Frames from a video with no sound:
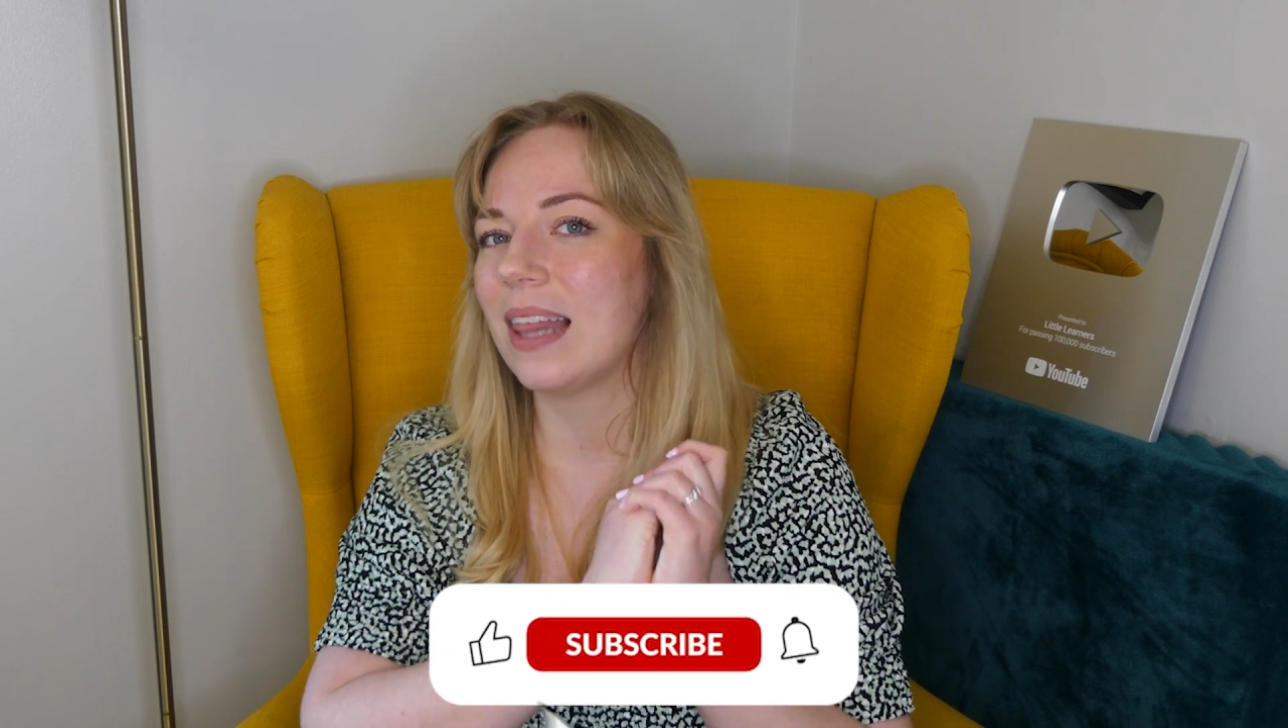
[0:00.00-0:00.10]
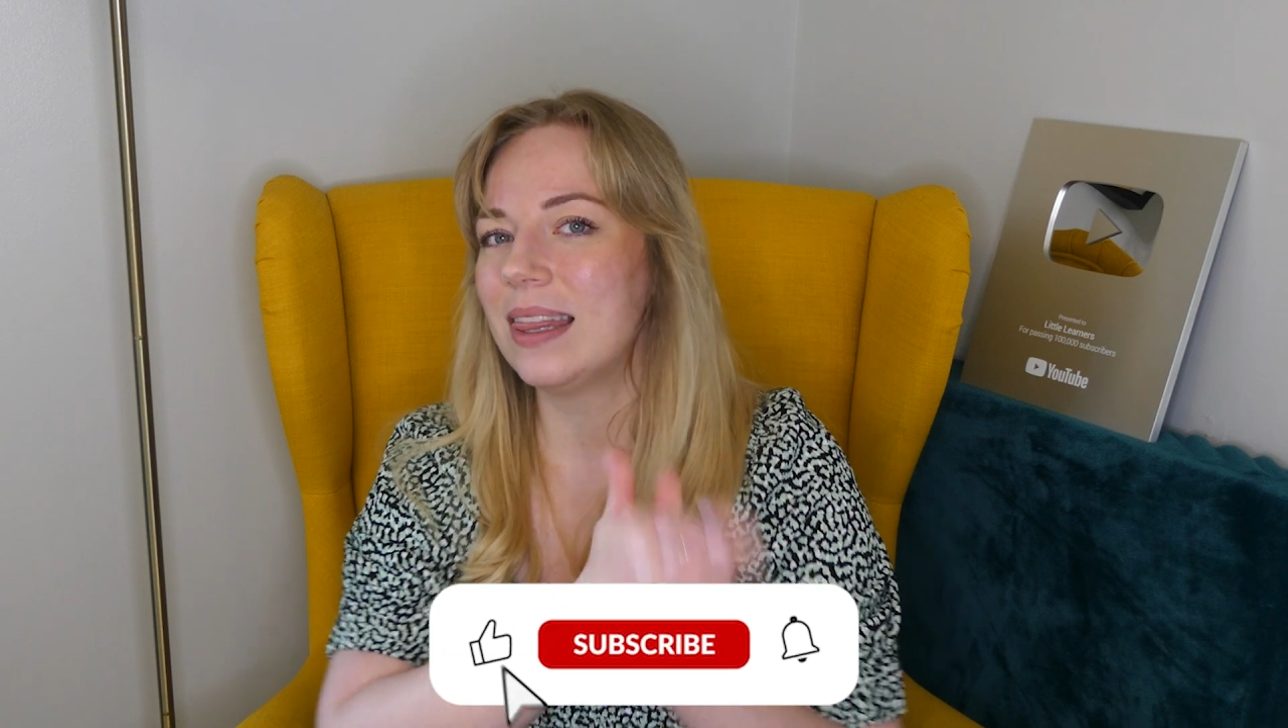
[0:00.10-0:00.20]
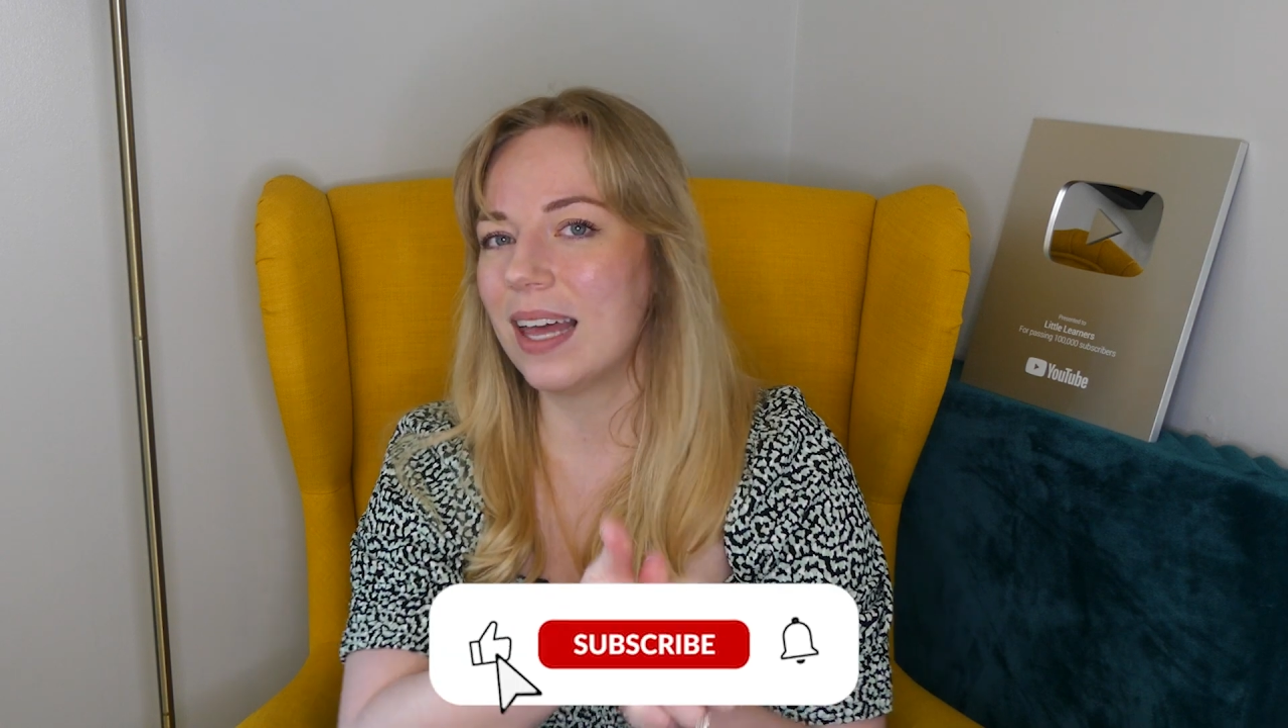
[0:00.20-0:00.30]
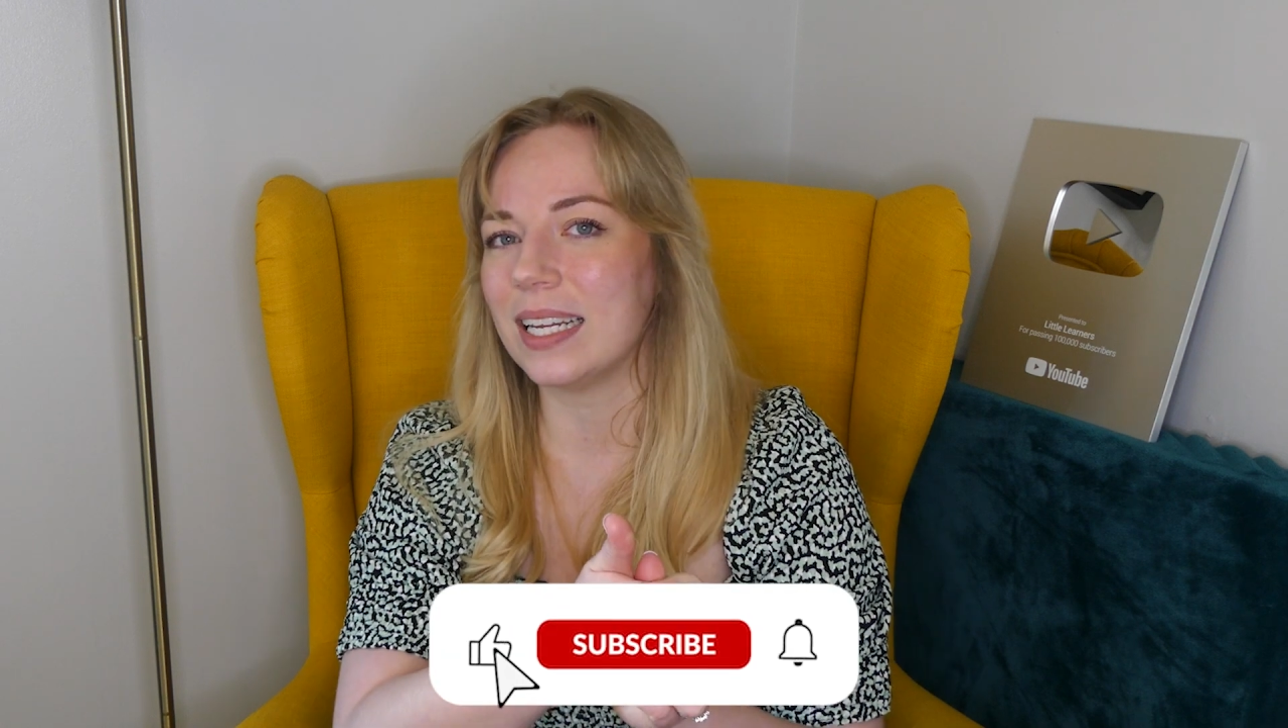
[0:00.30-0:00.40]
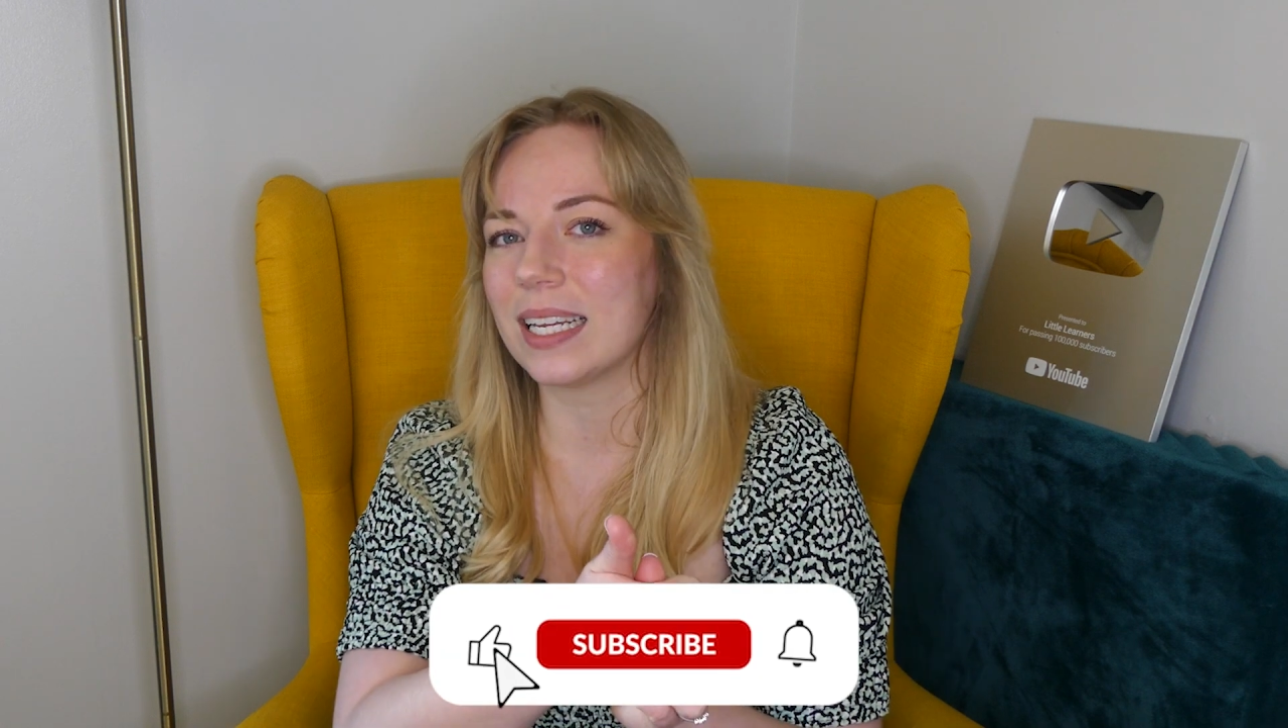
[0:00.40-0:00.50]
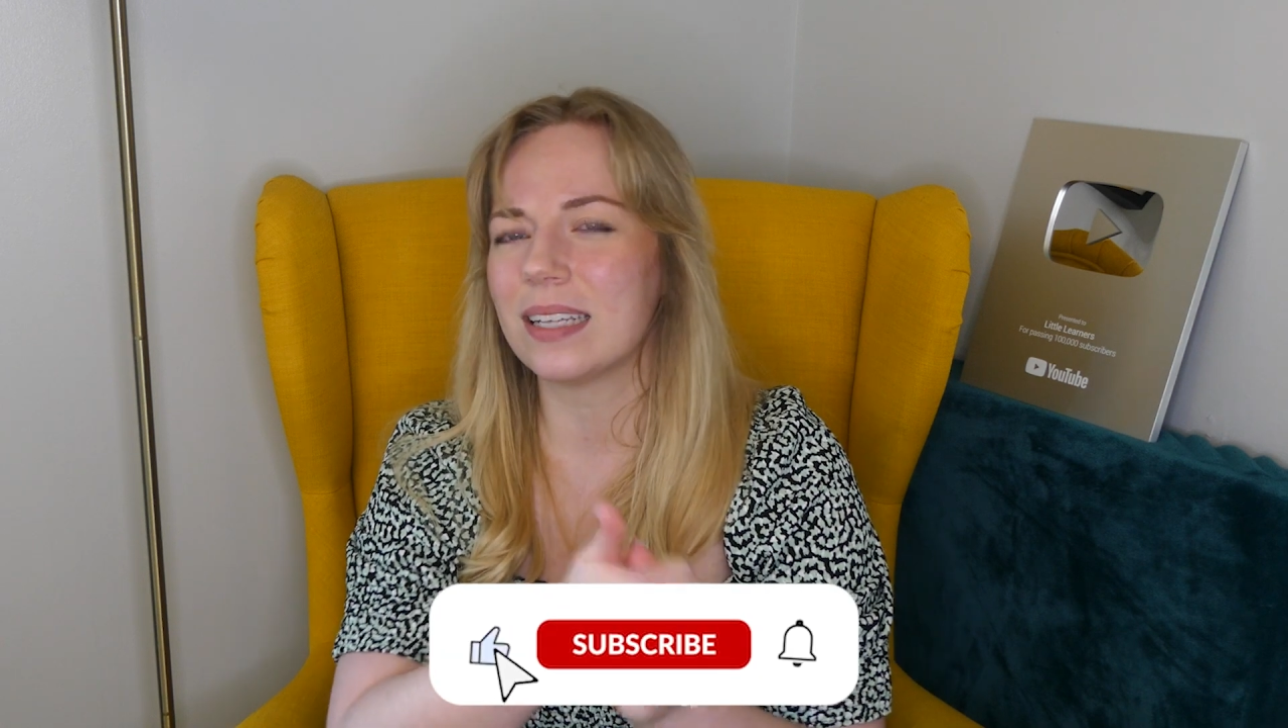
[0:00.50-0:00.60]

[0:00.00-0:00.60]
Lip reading: like,